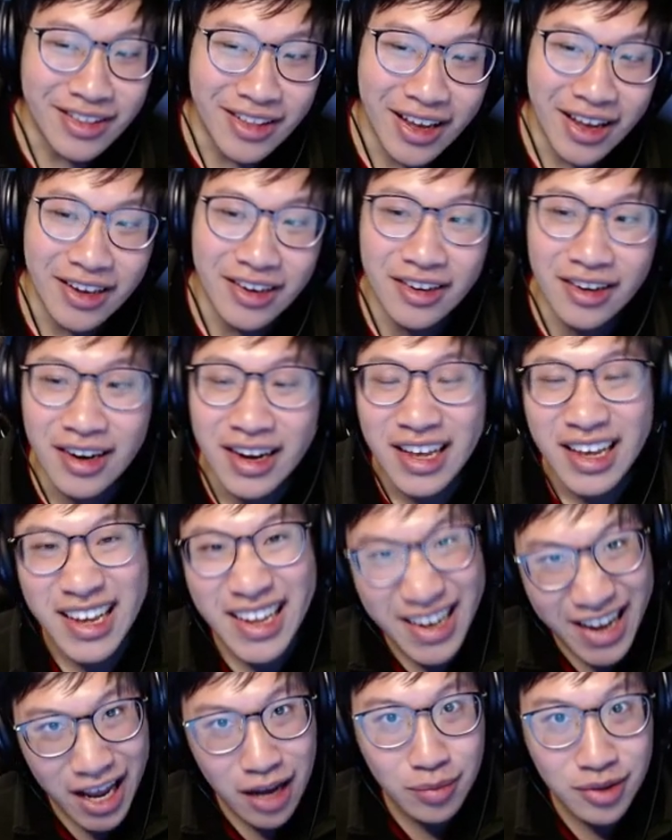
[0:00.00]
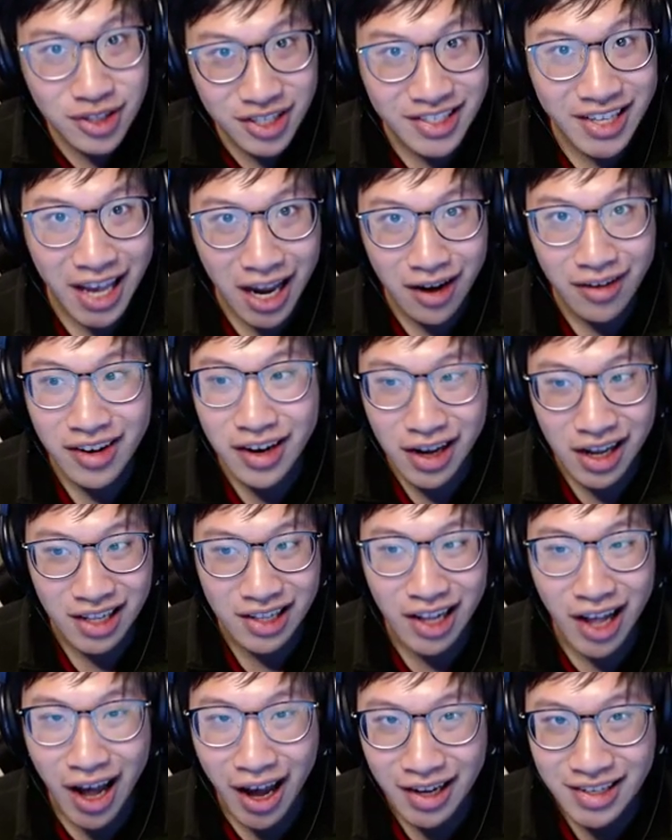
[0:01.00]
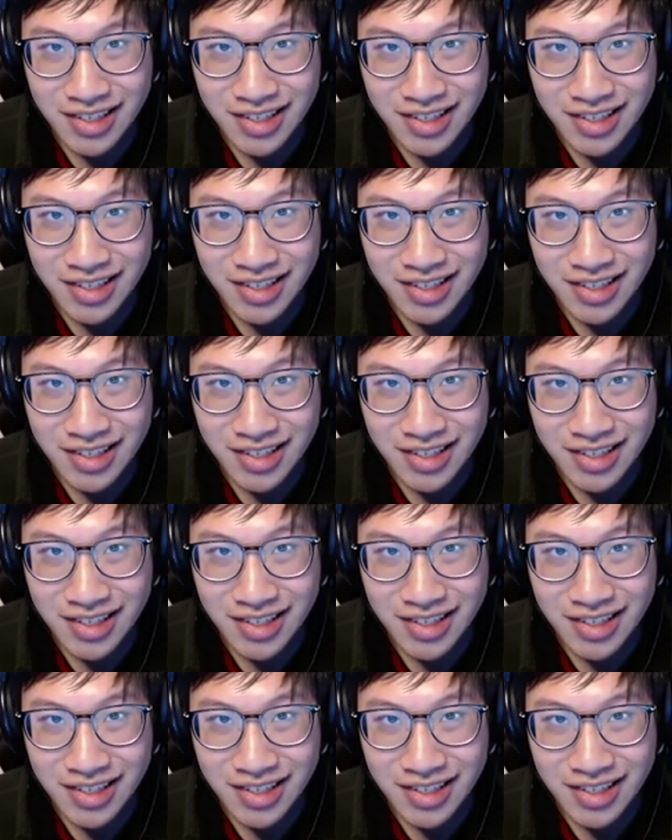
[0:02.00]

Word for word: laner, enables his carry a lot.